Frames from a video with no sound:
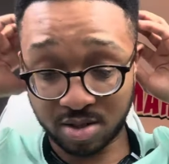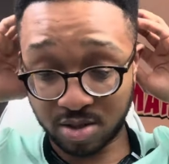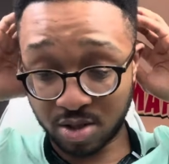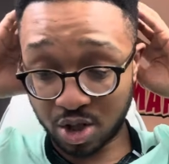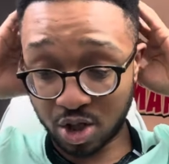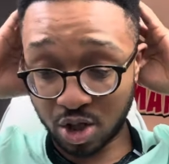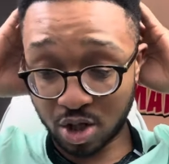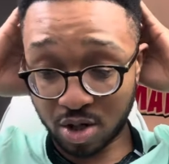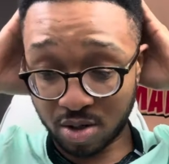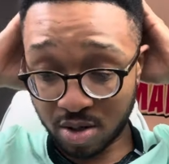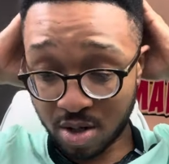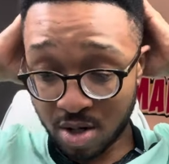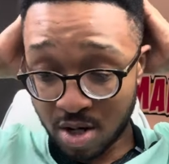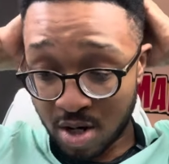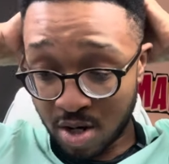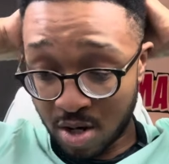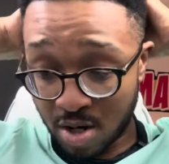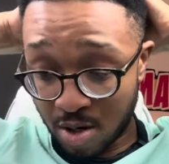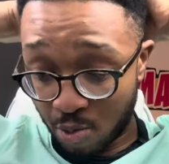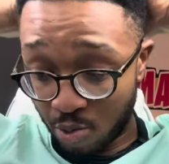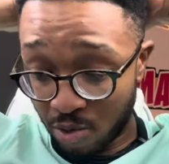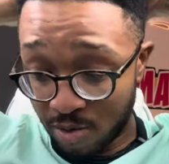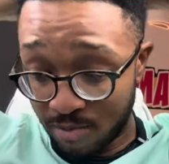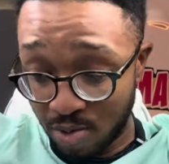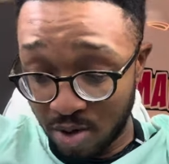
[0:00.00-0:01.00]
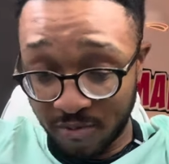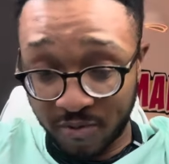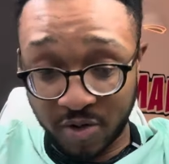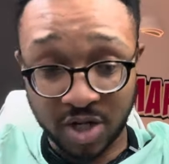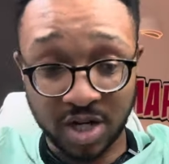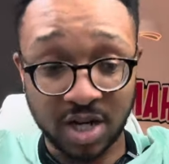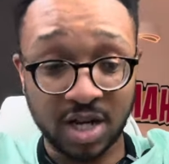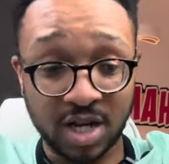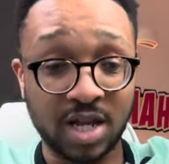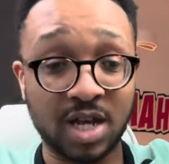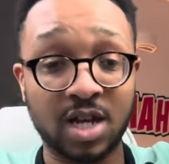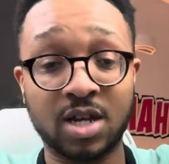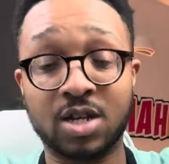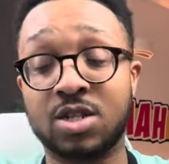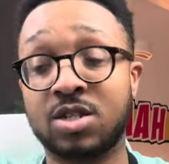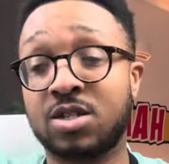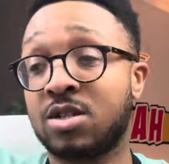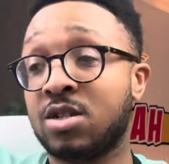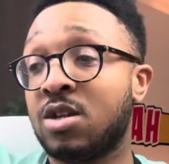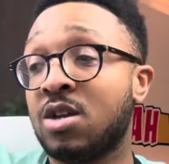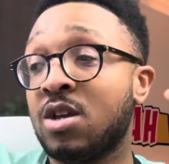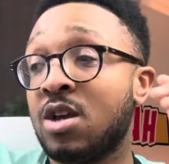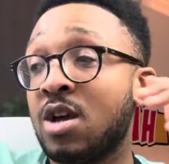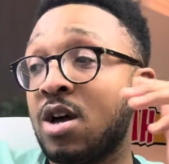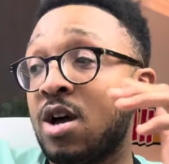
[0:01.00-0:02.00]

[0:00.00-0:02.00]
So we move to the next.